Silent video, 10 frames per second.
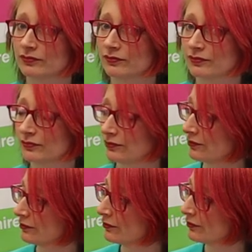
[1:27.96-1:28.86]

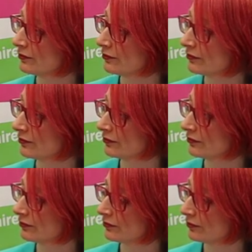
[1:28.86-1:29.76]

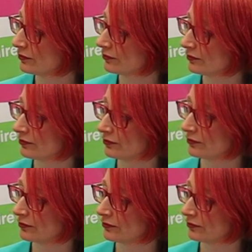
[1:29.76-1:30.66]

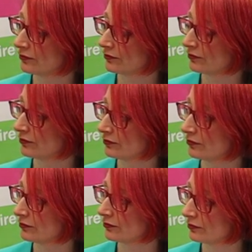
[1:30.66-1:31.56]

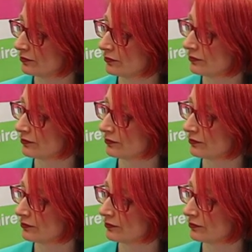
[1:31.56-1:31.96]
(not speaking)